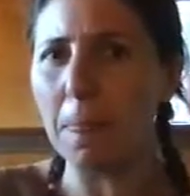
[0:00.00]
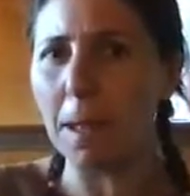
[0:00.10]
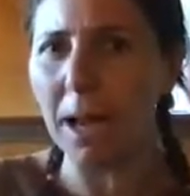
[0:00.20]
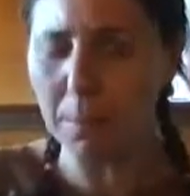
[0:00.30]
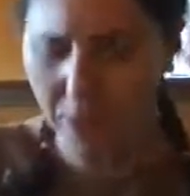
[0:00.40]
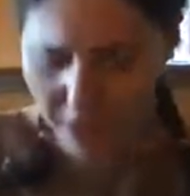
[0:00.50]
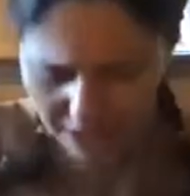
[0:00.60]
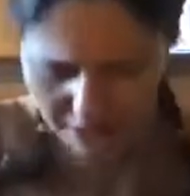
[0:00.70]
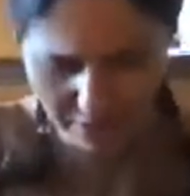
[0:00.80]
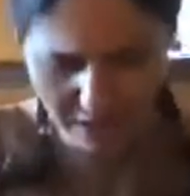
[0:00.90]
I
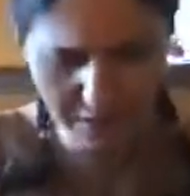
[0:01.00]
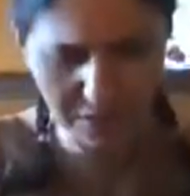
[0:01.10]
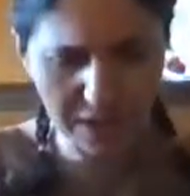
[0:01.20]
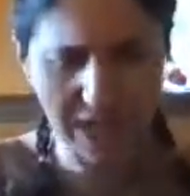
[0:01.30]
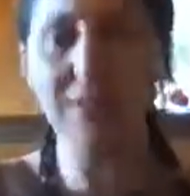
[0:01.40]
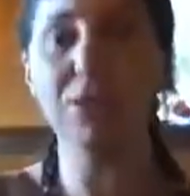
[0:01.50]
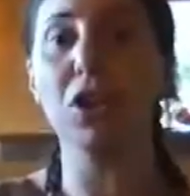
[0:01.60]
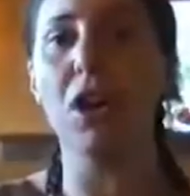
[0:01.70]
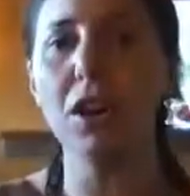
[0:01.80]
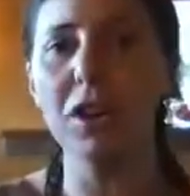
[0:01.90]
believe when we have the
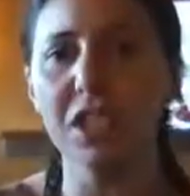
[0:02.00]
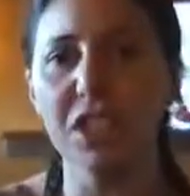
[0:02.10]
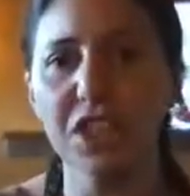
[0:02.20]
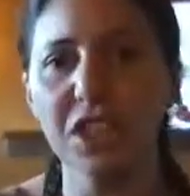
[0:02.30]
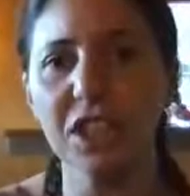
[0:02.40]
courage